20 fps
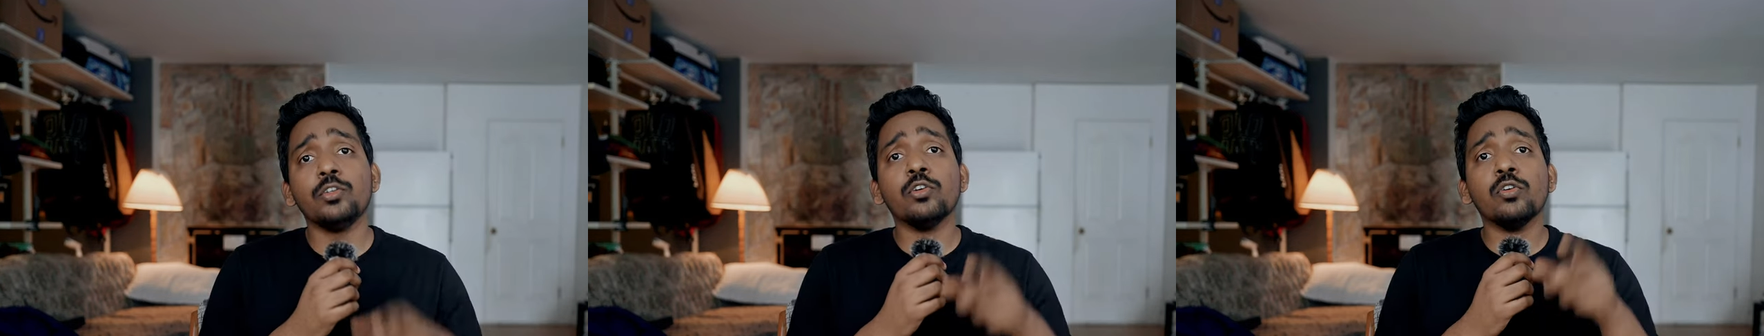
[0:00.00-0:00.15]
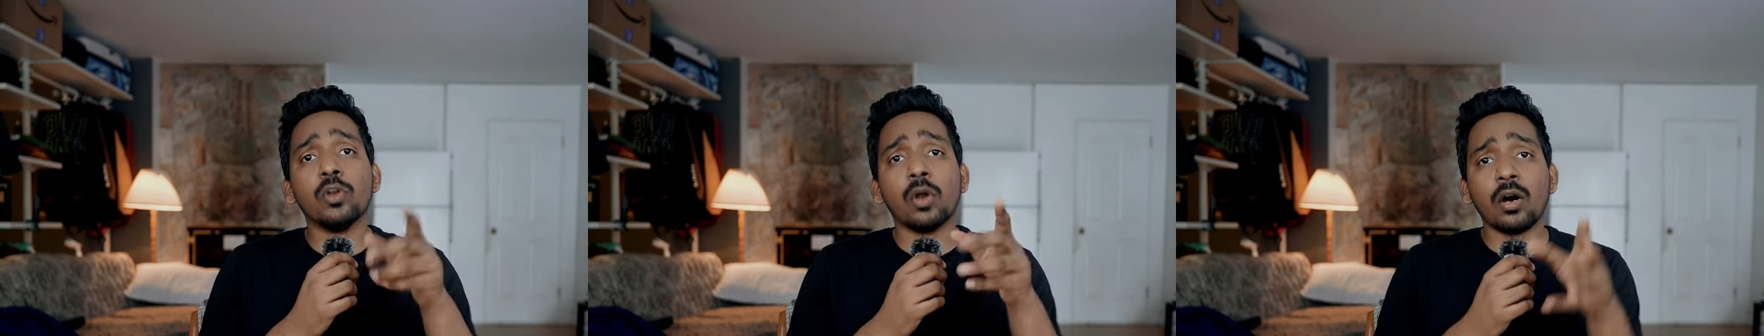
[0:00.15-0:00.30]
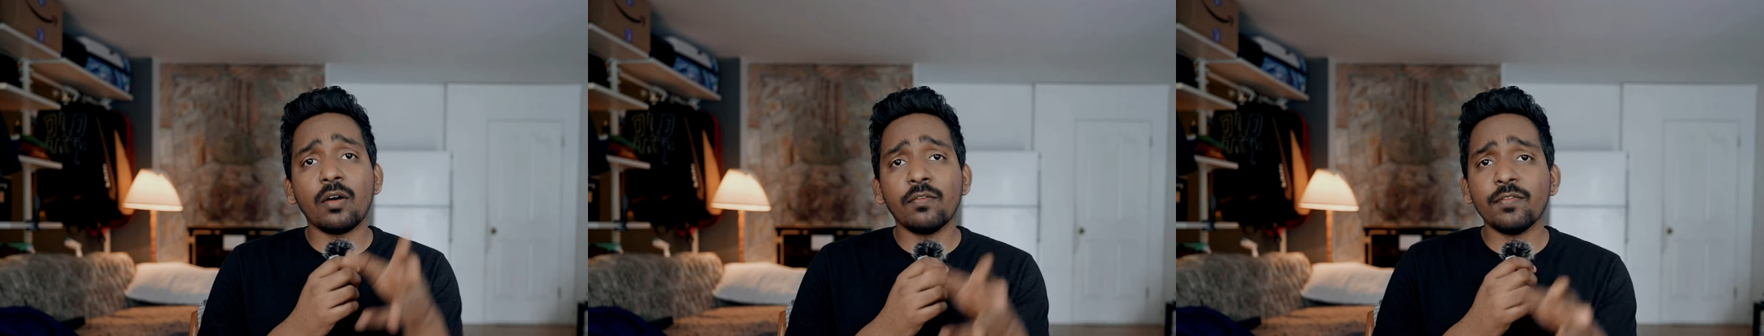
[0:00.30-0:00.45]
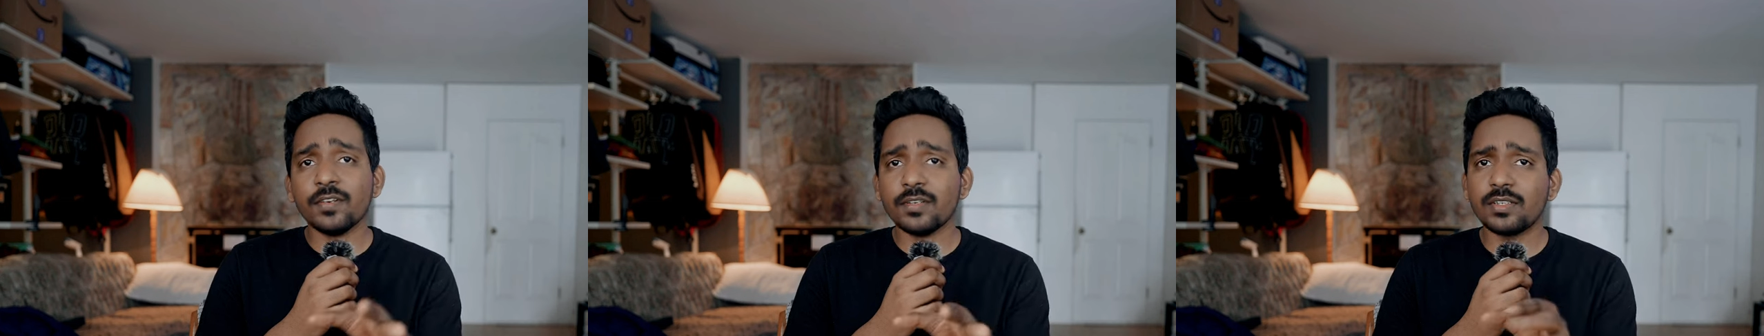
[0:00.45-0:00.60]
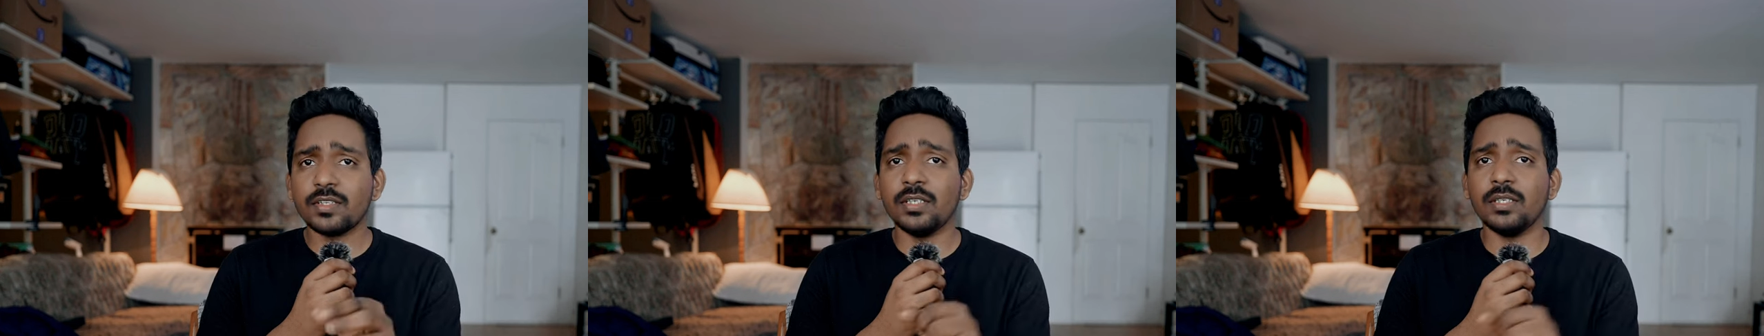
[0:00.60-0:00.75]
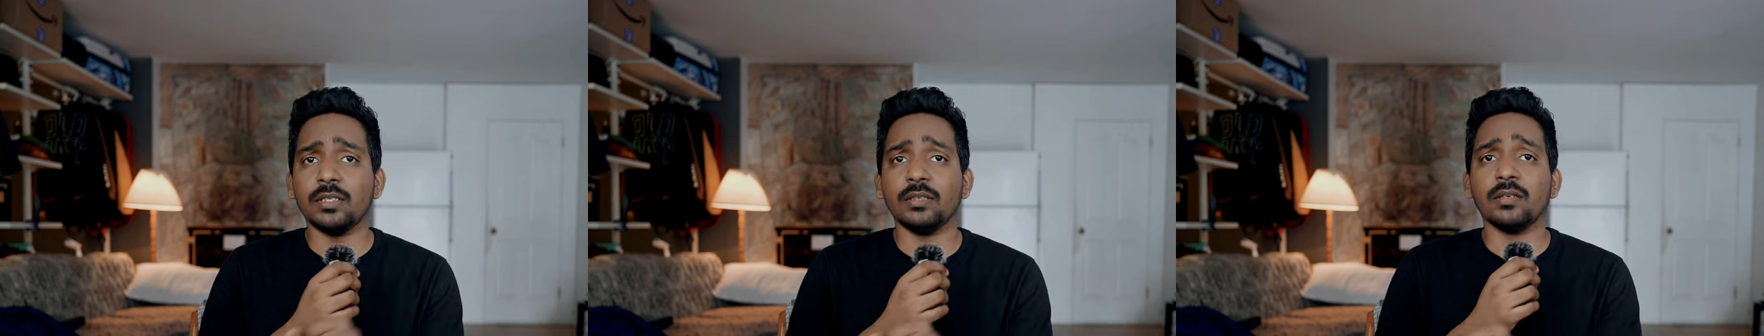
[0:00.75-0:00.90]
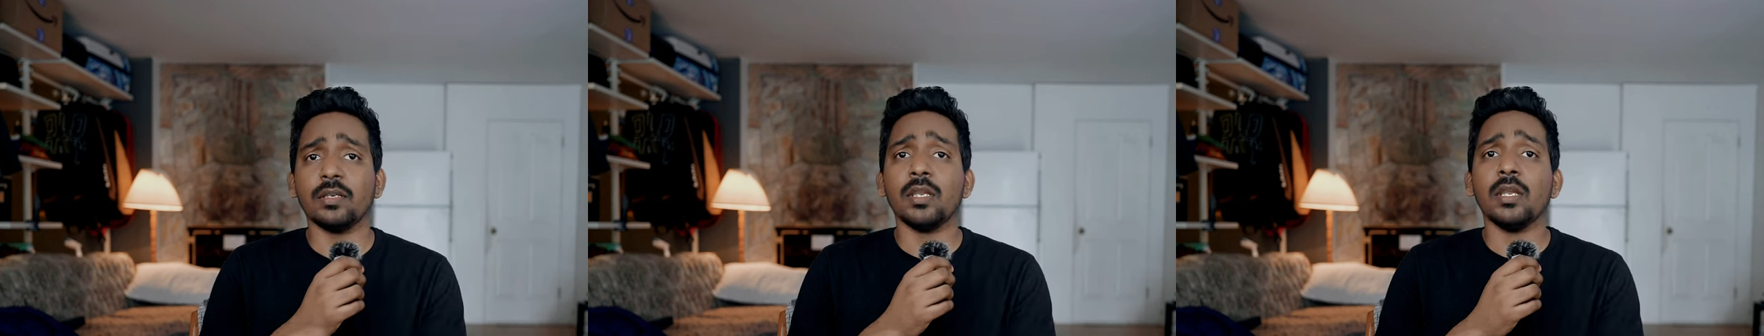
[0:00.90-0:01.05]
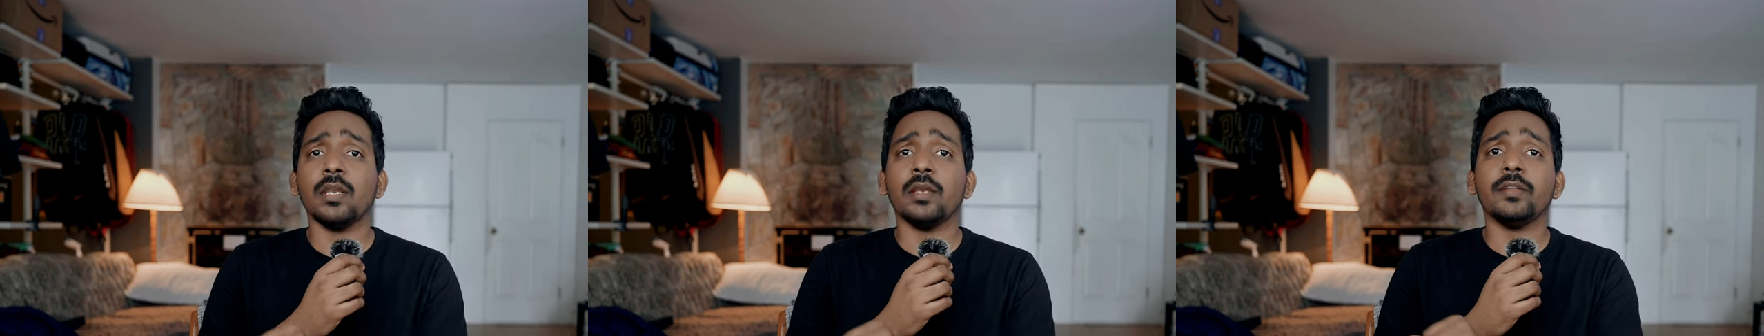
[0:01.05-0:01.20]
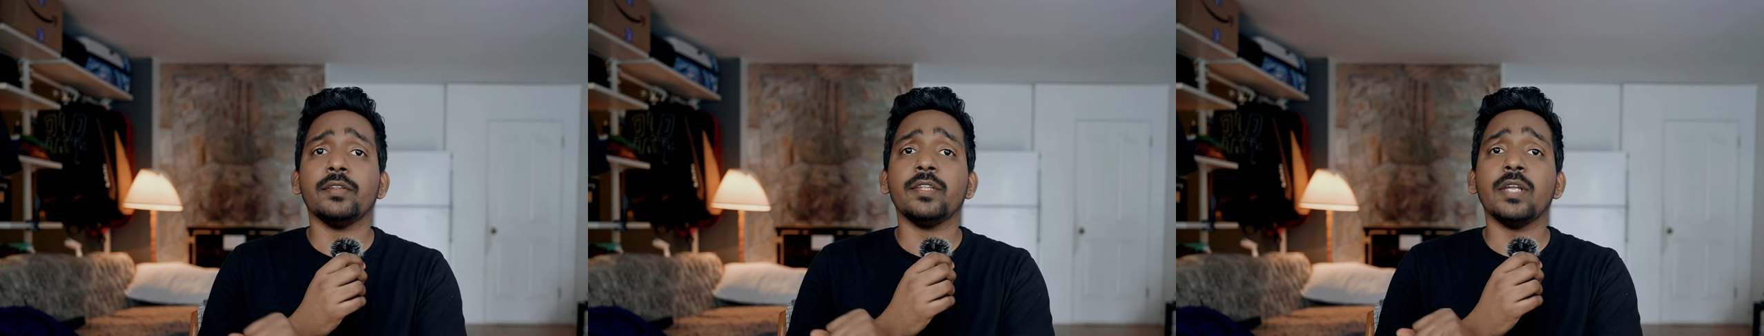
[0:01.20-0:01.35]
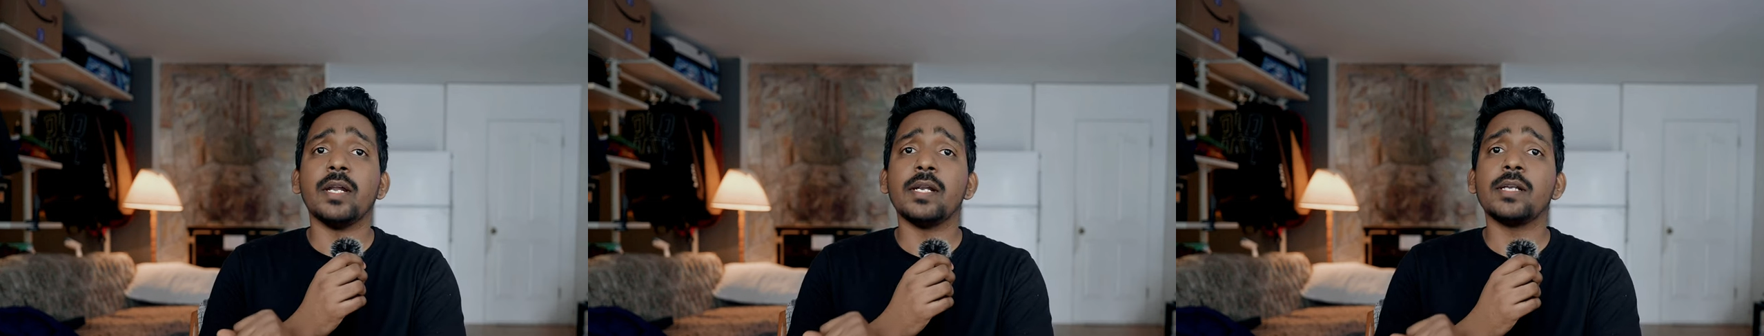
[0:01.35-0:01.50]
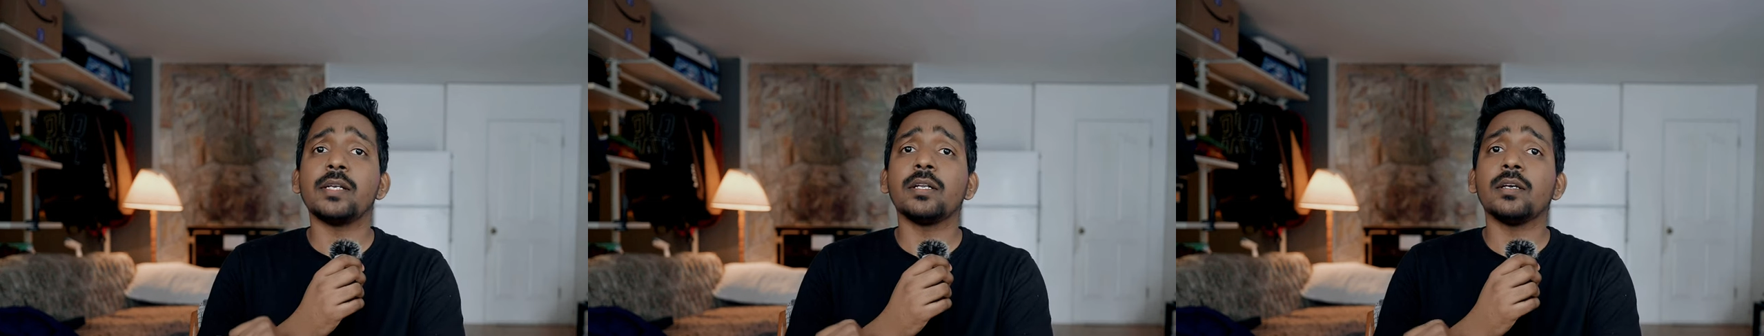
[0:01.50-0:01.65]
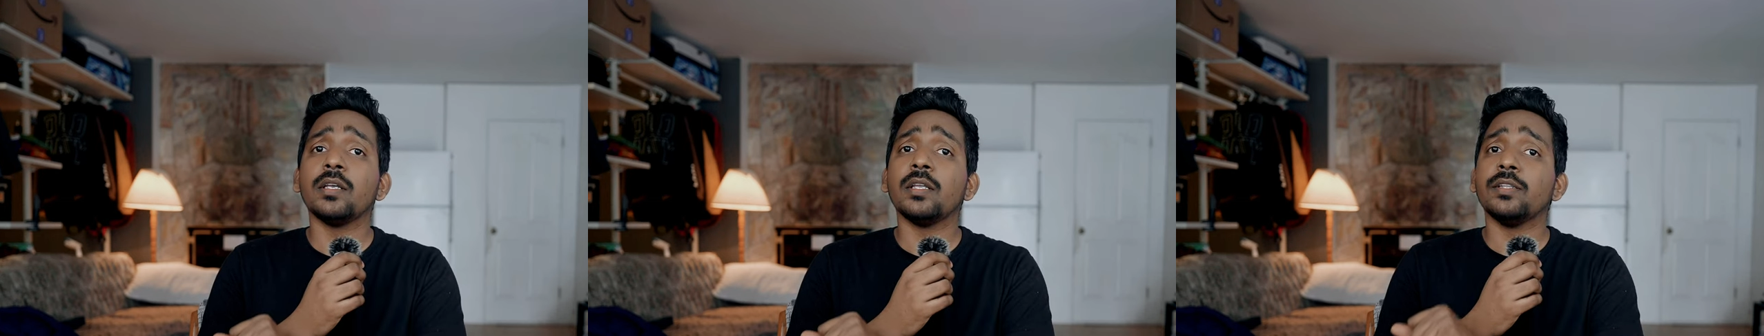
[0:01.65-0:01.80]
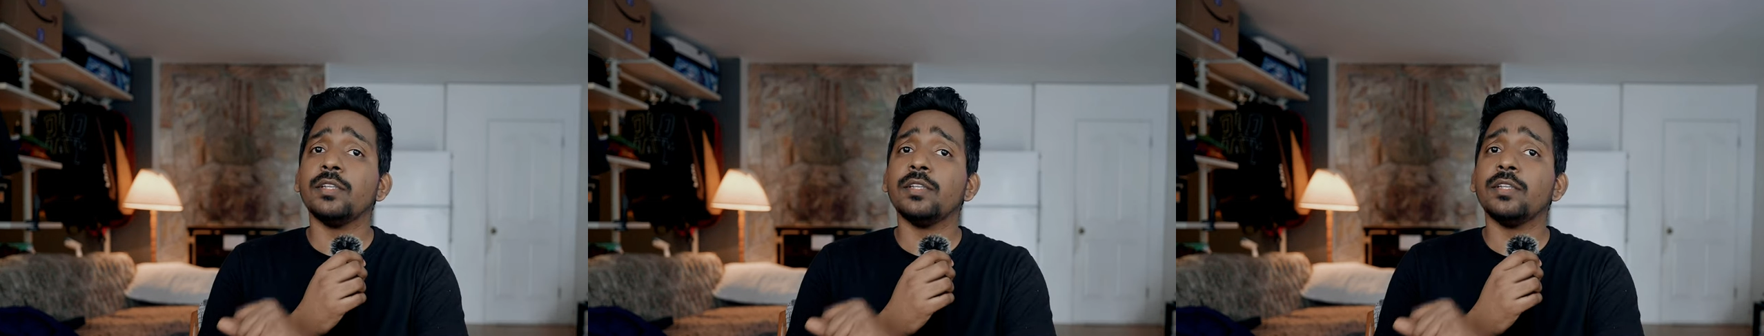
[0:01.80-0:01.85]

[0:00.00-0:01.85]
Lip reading: you'll often see that